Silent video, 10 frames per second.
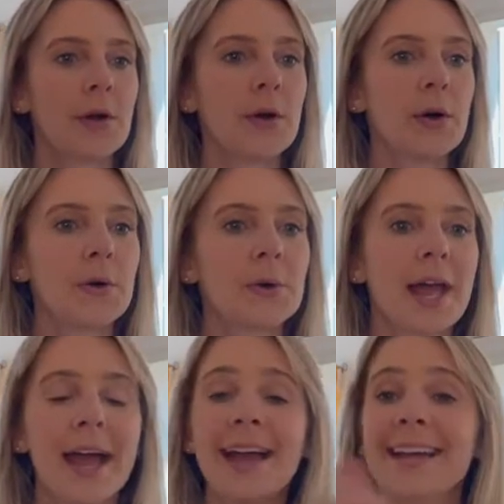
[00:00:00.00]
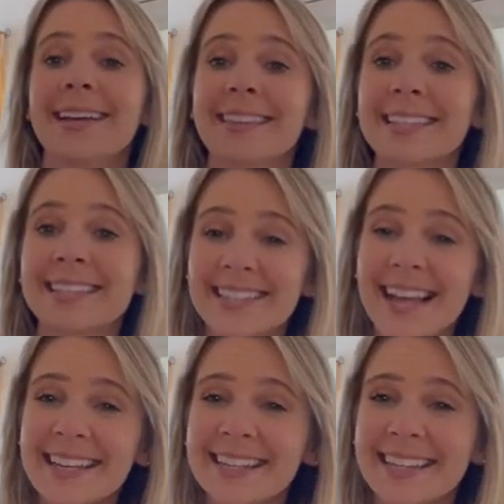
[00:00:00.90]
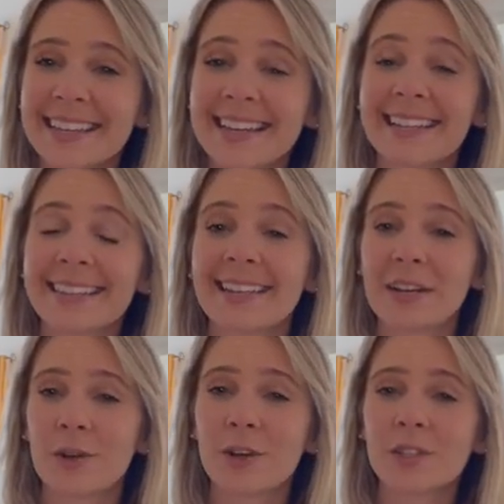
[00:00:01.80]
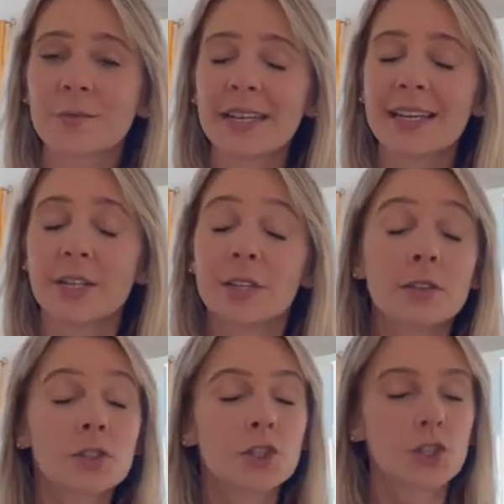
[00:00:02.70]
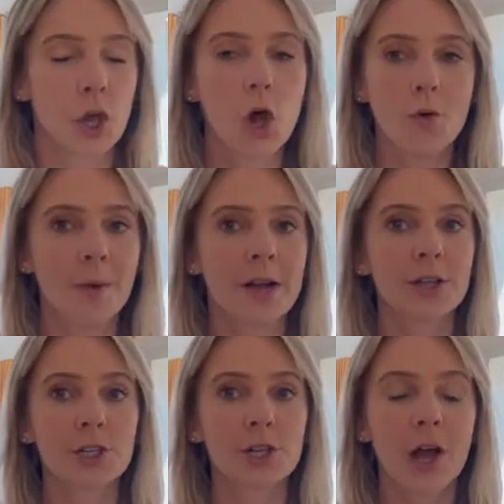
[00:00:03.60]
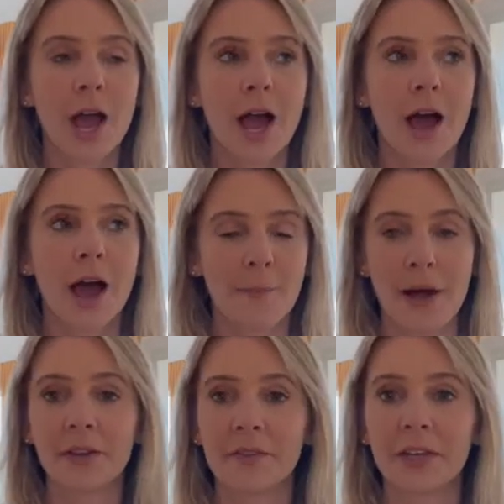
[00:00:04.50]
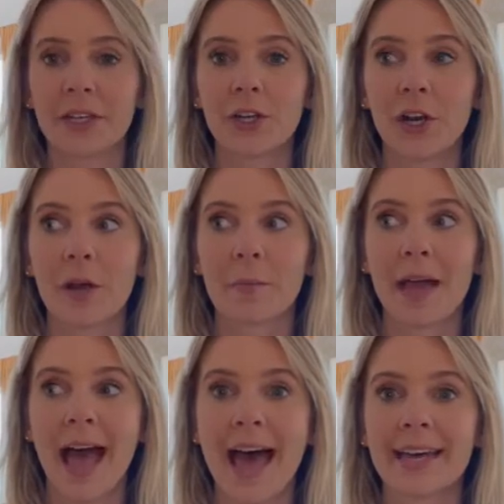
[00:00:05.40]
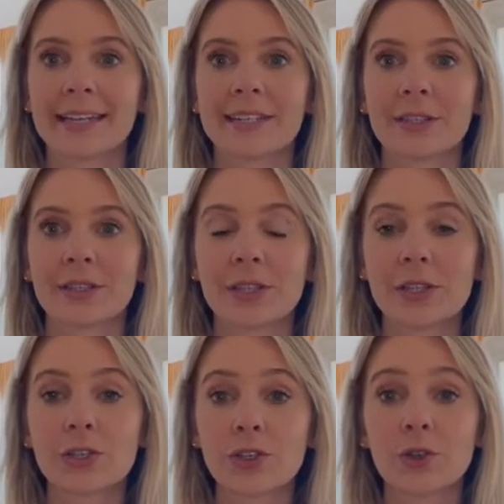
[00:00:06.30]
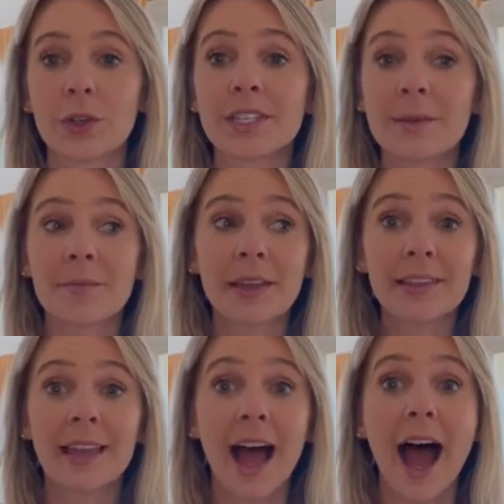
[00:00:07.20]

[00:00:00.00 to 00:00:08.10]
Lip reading: Okay, the second thing that annoys me so much about living in Europe, and this is truly something that